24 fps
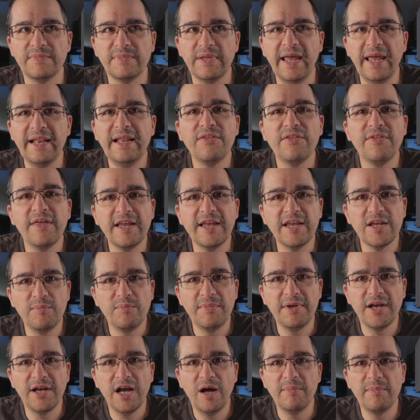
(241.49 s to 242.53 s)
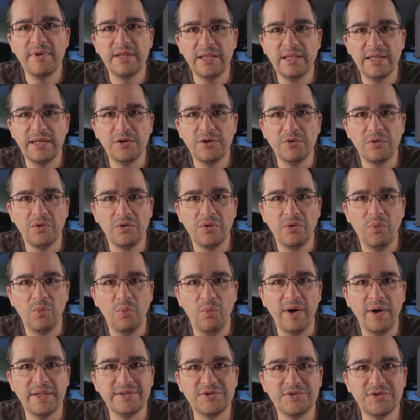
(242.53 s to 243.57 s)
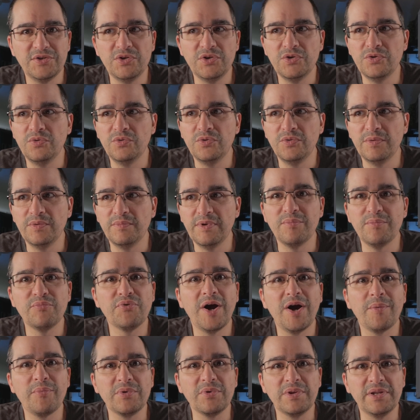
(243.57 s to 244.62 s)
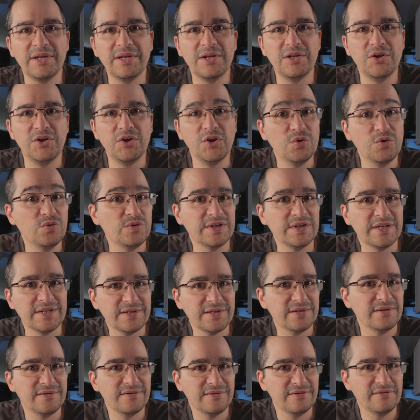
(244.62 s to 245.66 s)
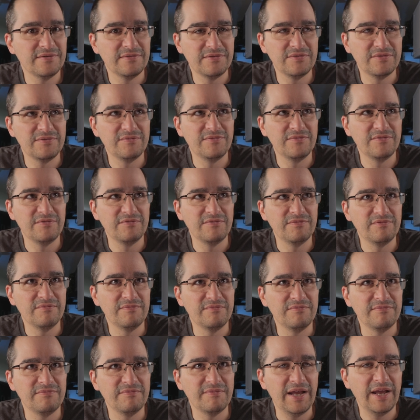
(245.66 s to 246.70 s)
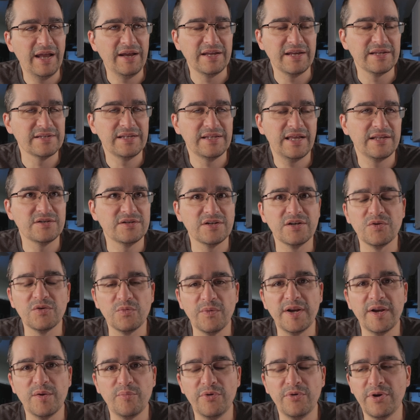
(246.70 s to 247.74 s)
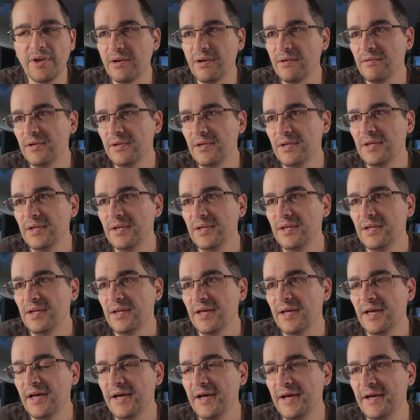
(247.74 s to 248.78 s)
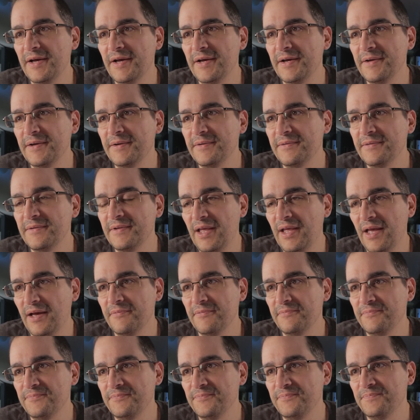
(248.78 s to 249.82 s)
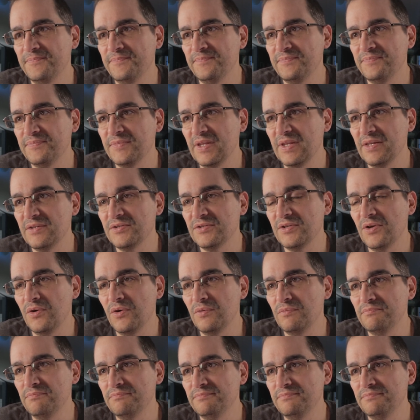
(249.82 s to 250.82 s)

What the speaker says: anything can become illegal once you improperly use it. I guess that's a good way to put it. Yeah. So